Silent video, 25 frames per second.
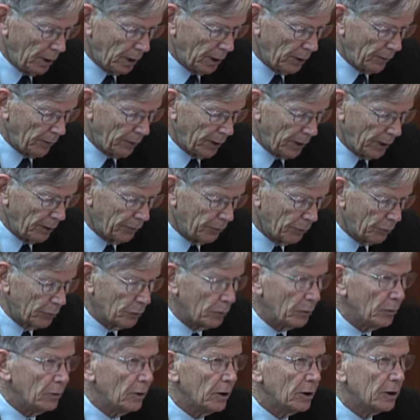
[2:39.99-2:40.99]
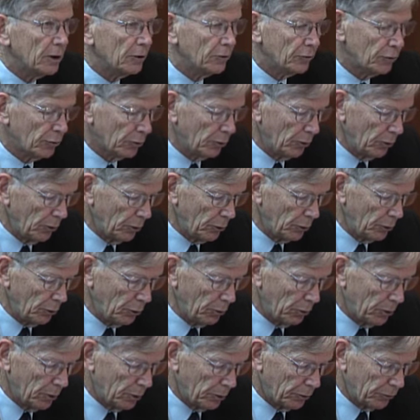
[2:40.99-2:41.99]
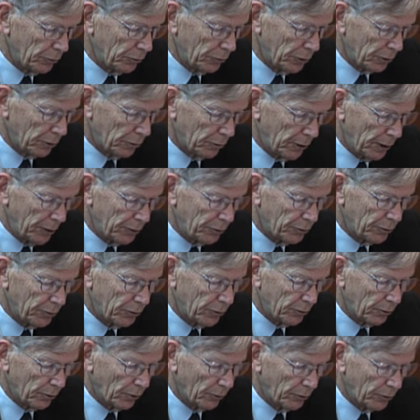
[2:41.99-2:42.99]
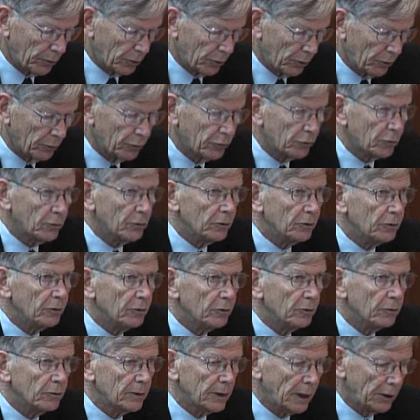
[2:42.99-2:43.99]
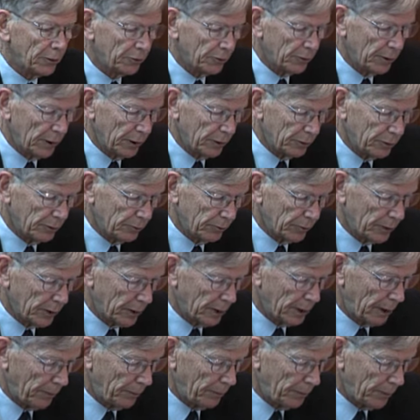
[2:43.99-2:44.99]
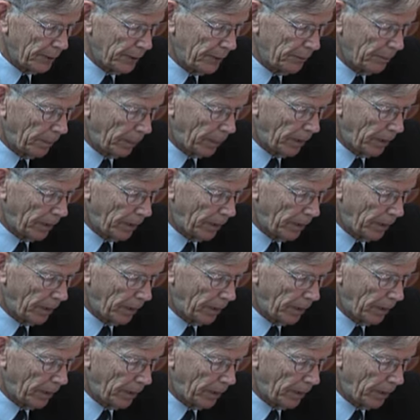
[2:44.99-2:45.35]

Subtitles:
and therefore do not exclude consideration of the consequences of cancellation for the company.